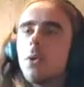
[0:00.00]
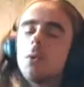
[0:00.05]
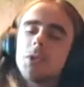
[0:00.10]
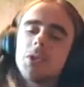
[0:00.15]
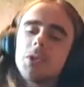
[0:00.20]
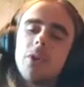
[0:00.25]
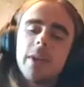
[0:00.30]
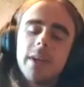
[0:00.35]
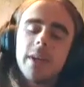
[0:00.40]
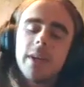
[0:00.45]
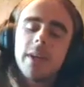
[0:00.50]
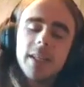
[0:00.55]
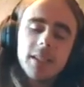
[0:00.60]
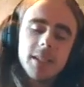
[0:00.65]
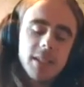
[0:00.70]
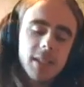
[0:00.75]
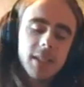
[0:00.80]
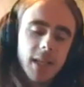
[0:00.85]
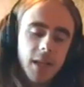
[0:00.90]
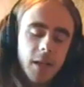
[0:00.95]
So I guess
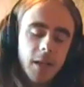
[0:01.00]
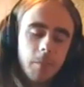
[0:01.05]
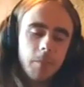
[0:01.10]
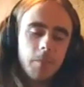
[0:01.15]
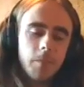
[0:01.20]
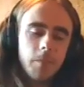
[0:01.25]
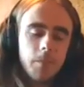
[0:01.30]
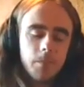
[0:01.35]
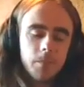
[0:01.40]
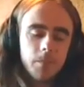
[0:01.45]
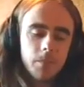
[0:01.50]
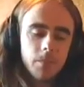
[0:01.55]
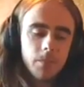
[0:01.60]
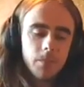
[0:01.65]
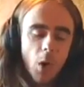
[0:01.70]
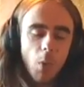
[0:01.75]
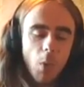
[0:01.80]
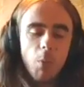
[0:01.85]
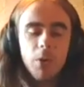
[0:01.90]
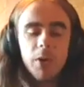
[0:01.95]
I'm
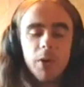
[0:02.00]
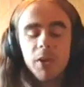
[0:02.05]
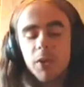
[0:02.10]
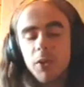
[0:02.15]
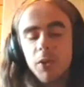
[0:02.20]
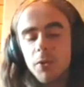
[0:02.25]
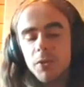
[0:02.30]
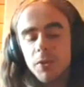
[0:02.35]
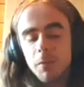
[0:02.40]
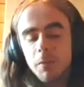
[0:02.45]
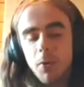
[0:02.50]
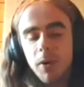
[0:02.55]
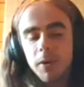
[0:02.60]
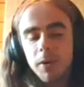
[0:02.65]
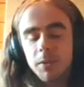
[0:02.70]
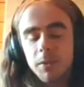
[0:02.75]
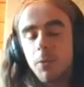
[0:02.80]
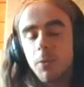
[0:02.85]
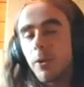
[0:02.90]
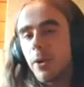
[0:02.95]
pretty new to
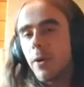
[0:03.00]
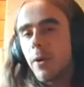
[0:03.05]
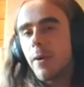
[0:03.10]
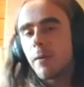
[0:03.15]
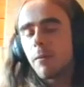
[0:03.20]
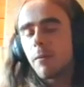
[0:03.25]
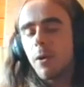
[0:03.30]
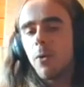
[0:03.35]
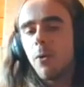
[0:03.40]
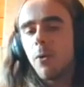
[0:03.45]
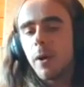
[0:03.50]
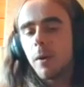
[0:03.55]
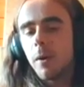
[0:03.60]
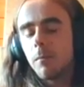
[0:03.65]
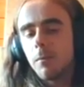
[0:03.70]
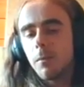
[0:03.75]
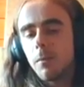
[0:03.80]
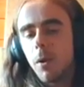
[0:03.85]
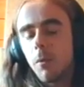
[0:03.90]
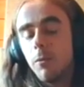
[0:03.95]
my current role,
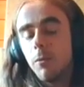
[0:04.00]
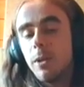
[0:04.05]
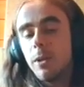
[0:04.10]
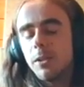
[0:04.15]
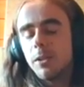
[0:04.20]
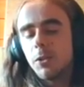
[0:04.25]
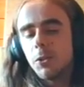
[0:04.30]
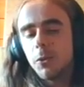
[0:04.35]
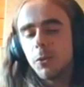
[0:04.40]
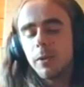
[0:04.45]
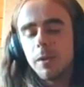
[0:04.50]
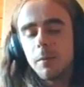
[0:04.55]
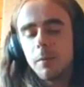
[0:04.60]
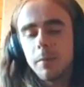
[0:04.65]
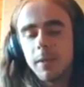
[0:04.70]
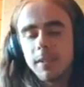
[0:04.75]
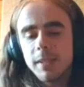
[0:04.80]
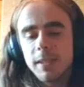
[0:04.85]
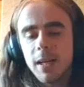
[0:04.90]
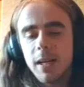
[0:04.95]
and I'm really enjoying it.
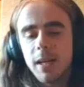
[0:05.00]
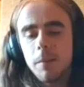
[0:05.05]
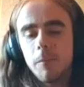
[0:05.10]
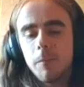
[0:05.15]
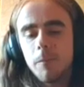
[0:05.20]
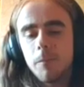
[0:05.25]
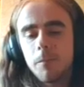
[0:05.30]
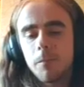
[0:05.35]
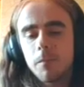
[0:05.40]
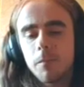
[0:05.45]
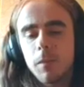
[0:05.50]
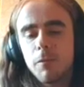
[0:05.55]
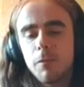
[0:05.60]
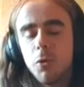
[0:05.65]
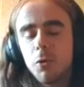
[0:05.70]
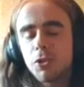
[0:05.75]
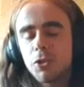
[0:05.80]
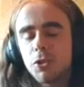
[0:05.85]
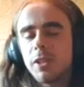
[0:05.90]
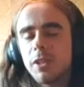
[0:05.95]
But
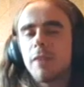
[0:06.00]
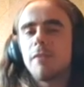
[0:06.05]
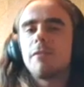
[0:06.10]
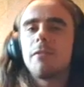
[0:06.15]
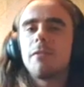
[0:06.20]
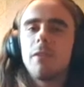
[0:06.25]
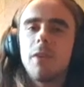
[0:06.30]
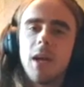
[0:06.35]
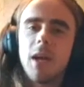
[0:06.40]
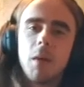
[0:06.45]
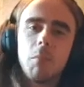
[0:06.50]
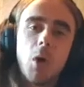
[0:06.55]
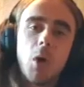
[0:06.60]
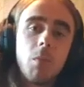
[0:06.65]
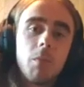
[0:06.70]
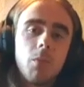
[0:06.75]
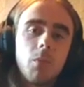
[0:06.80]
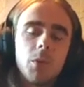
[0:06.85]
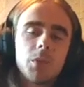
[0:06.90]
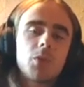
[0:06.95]
fortunate enough,
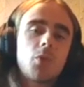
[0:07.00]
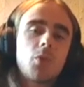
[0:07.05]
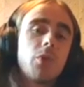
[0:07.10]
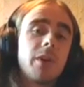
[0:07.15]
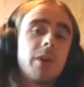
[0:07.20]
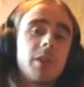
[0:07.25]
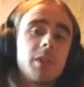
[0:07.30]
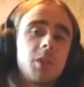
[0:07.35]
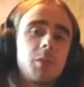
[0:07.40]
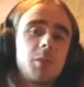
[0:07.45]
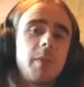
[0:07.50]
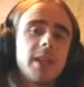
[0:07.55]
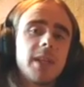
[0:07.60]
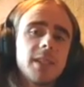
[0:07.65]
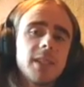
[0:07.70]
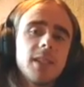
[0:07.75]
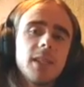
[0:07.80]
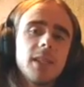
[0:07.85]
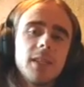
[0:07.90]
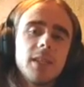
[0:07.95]
I'm what's called an
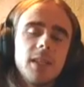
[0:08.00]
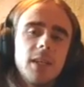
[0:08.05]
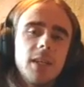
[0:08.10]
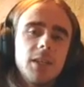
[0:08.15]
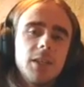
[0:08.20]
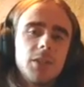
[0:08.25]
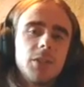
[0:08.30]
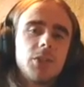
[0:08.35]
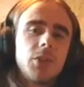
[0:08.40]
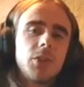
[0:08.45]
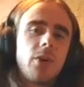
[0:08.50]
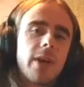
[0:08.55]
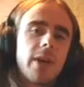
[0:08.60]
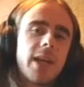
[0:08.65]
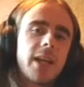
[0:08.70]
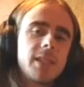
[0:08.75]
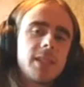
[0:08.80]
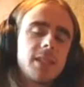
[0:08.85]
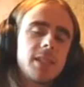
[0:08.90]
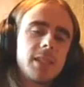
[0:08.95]
inspector. So Doc
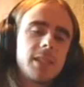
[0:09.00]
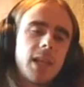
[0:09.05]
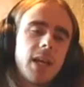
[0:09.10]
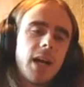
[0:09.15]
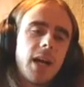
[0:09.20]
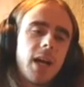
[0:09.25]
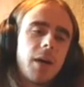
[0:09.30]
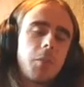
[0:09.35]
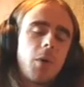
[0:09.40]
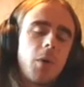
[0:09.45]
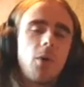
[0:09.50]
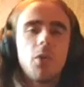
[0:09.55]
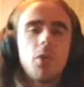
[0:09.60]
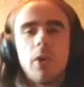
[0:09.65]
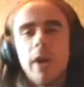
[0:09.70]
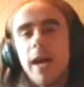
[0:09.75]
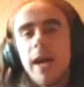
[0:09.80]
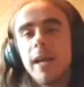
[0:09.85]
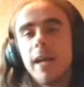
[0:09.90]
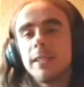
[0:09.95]
has a whole
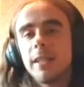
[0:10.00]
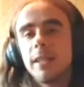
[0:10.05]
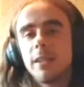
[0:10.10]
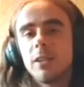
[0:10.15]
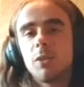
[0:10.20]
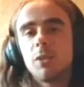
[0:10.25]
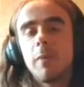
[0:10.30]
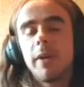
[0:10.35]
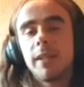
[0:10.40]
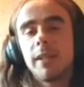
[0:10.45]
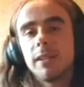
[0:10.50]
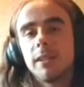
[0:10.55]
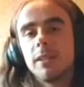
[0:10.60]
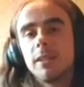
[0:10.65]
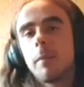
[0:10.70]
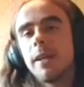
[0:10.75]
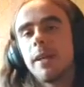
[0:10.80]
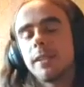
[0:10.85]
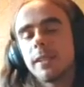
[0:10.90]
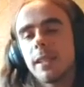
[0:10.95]
lot of asset inspectors,
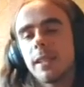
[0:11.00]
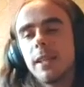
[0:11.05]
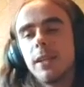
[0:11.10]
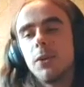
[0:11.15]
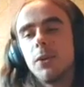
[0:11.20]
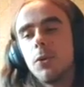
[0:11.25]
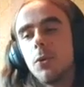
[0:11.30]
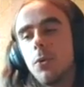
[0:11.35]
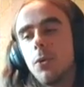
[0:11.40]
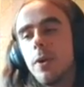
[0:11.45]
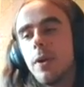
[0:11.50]
basically, who